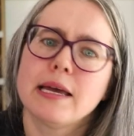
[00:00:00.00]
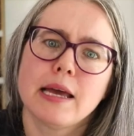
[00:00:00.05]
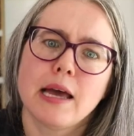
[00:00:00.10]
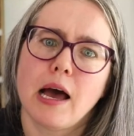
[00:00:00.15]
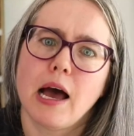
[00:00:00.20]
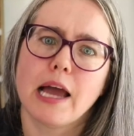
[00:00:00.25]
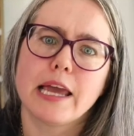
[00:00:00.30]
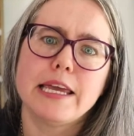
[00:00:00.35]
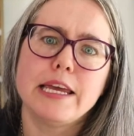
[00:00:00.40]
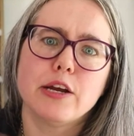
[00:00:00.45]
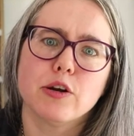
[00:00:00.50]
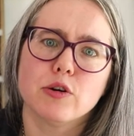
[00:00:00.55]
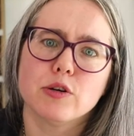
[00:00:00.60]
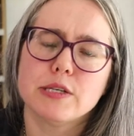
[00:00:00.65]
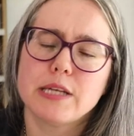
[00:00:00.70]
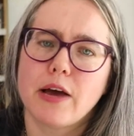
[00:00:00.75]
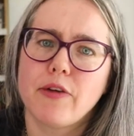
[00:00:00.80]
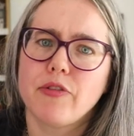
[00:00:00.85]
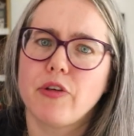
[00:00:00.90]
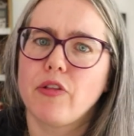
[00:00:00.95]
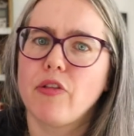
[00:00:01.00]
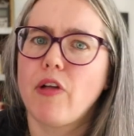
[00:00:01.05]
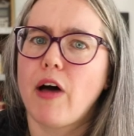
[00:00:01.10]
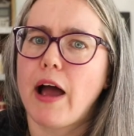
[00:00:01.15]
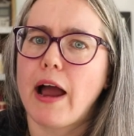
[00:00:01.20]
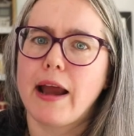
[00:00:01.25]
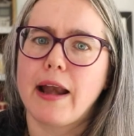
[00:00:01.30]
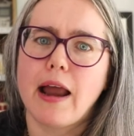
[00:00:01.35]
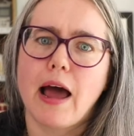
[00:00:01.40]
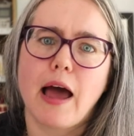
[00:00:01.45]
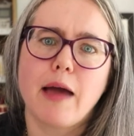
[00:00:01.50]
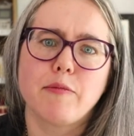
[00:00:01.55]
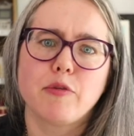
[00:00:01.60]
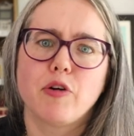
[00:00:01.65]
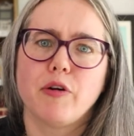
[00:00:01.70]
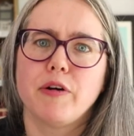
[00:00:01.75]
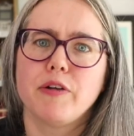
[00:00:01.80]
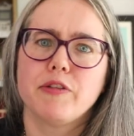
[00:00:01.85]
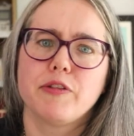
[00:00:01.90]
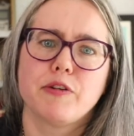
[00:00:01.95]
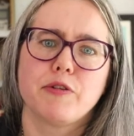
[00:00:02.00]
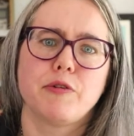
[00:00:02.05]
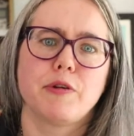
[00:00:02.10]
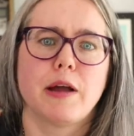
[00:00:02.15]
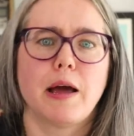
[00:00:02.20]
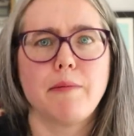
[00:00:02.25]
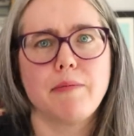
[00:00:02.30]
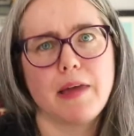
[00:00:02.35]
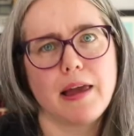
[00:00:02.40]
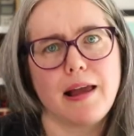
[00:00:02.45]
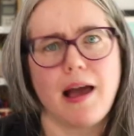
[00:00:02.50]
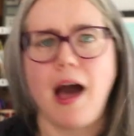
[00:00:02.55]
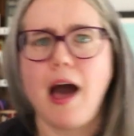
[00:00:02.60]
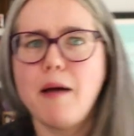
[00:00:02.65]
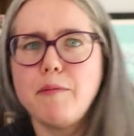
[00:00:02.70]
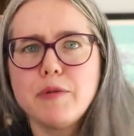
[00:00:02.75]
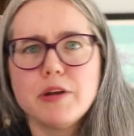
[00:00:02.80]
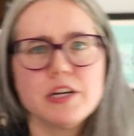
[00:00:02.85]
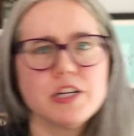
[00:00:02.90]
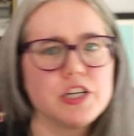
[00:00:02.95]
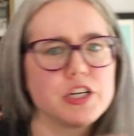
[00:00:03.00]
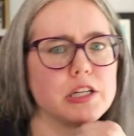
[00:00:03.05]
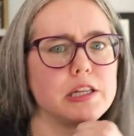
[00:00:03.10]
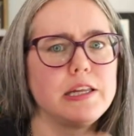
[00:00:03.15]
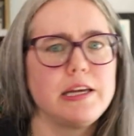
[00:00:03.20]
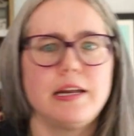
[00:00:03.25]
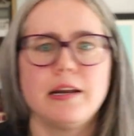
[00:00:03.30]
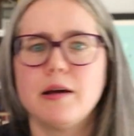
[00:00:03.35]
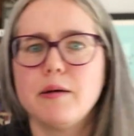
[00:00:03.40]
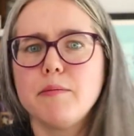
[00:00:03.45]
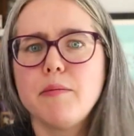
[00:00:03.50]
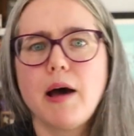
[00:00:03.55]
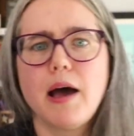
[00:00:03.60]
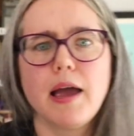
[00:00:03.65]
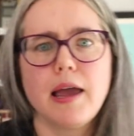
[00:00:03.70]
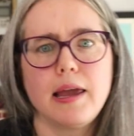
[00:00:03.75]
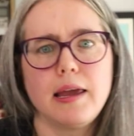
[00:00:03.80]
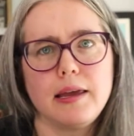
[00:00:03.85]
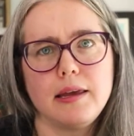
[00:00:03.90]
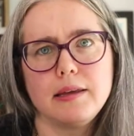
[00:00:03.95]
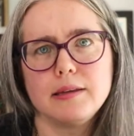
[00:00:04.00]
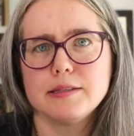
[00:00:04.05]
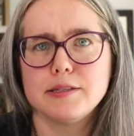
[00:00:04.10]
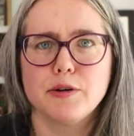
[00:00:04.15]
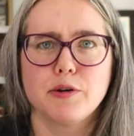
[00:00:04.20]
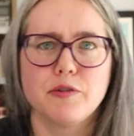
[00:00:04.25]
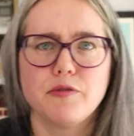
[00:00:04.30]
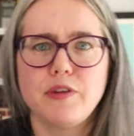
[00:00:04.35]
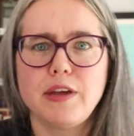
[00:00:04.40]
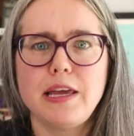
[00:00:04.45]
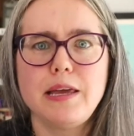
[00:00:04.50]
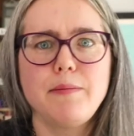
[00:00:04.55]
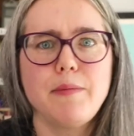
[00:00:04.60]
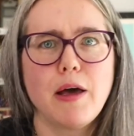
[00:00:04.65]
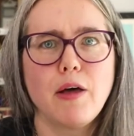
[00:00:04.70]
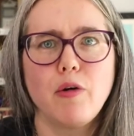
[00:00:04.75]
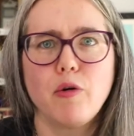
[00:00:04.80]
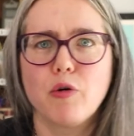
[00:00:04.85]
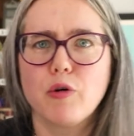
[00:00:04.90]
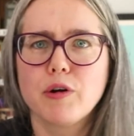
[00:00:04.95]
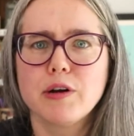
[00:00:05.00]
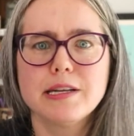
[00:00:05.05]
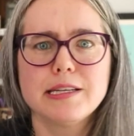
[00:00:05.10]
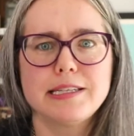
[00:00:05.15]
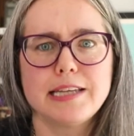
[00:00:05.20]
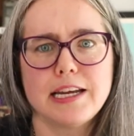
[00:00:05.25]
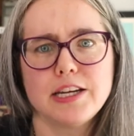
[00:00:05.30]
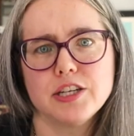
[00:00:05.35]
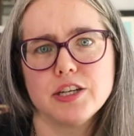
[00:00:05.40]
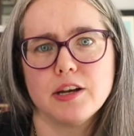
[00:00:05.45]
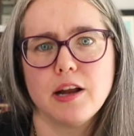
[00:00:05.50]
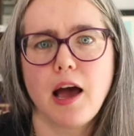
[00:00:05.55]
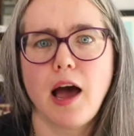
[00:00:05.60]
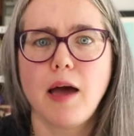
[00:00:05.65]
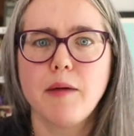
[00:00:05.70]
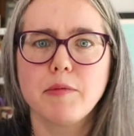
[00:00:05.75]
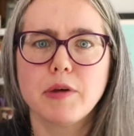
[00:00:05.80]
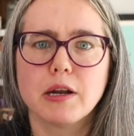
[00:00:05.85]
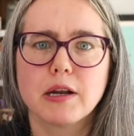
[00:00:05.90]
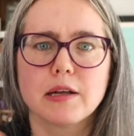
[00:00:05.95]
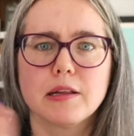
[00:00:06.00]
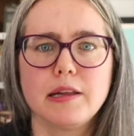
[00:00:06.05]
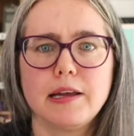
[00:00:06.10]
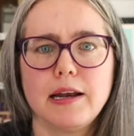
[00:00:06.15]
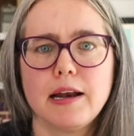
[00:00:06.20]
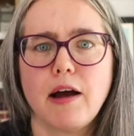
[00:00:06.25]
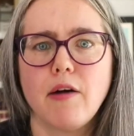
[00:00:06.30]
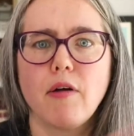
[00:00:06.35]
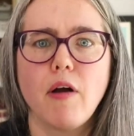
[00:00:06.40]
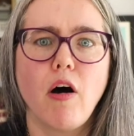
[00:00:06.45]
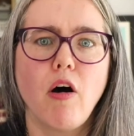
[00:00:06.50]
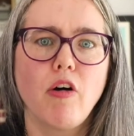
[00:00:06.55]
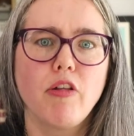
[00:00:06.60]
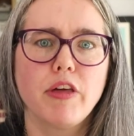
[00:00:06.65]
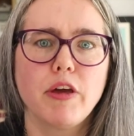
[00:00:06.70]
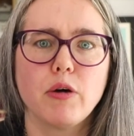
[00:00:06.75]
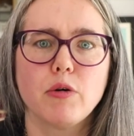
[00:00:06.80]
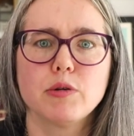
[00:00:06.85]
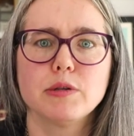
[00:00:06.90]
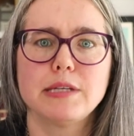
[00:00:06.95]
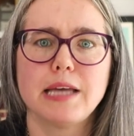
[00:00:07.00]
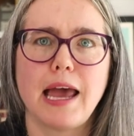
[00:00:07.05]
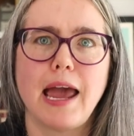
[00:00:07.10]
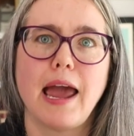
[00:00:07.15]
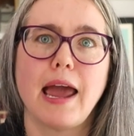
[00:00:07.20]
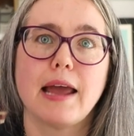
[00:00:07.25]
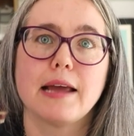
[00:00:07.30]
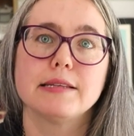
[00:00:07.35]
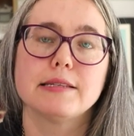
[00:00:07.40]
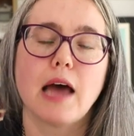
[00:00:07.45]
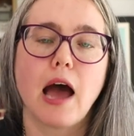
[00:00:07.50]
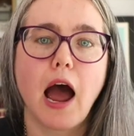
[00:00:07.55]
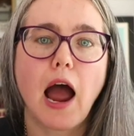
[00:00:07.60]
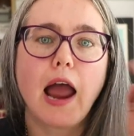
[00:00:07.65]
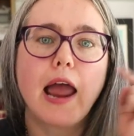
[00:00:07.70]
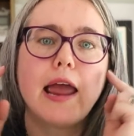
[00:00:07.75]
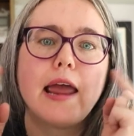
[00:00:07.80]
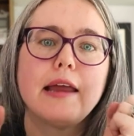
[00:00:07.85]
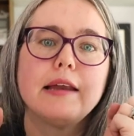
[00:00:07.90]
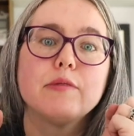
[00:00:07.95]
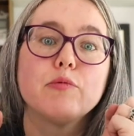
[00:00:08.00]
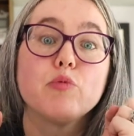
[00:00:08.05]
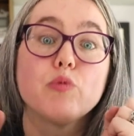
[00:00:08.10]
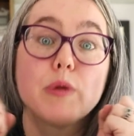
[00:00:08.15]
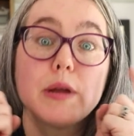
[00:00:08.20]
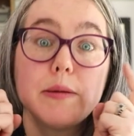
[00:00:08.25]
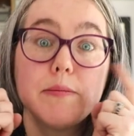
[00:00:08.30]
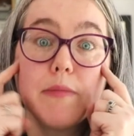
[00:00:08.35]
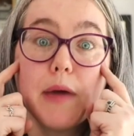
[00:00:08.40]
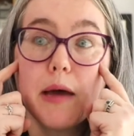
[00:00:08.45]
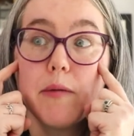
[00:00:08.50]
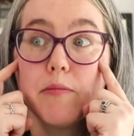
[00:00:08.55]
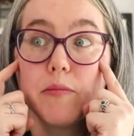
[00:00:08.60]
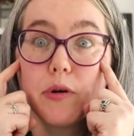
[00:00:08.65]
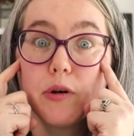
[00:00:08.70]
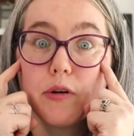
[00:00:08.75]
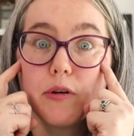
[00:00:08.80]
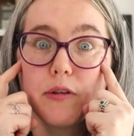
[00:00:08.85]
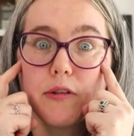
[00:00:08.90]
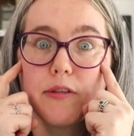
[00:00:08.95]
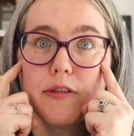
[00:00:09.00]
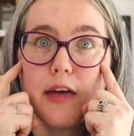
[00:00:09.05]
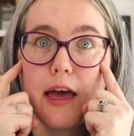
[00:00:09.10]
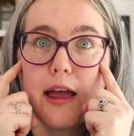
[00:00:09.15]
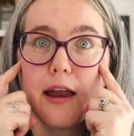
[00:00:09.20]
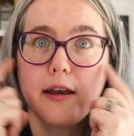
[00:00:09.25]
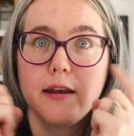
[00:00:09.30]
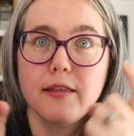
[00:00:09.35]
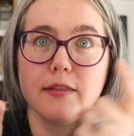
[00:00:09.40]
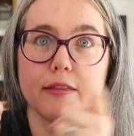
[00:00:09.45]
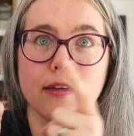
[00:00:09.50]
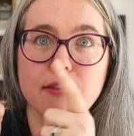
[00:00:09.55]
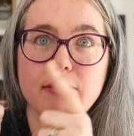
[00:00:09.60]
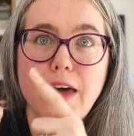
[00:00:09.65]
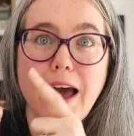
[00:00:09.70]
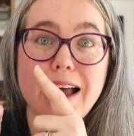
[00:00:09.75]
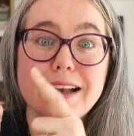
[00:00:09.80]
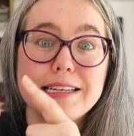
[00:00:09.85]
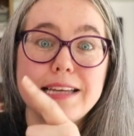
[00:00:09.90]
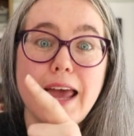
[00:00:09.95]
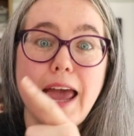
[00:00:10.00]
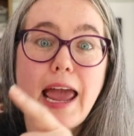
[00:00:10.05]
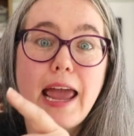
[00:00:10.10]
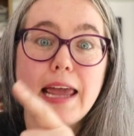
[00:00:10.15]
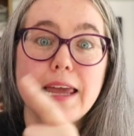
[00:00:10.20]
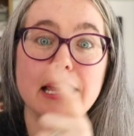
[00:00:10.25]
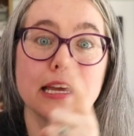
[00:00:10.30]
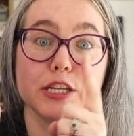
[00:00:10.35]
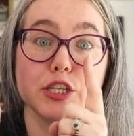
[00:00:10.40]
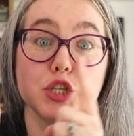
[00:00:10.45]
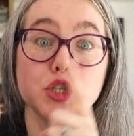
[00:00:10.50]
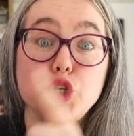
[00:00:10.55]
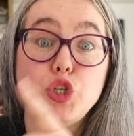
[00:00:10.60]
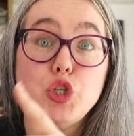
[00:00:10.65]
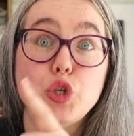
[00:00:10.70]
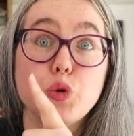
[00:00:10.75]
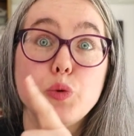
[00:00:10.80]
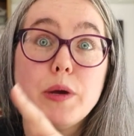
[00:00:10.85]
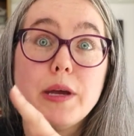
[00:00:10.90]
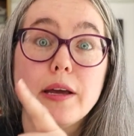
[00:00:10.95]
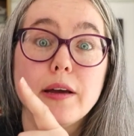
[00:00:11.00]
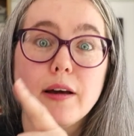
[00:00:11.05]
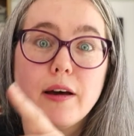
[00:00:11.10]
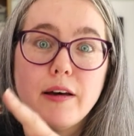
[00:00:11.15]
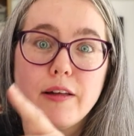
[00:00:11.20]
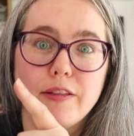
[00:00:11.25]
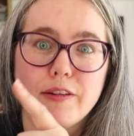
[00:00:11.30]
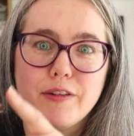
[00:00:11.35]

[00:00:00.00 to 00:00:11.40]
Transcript: a year down the line, I'm going through and I'm like, I'm going to clean up my sort of email organization. I'm going to clean out all the old tags. I remember then that that tag is doing other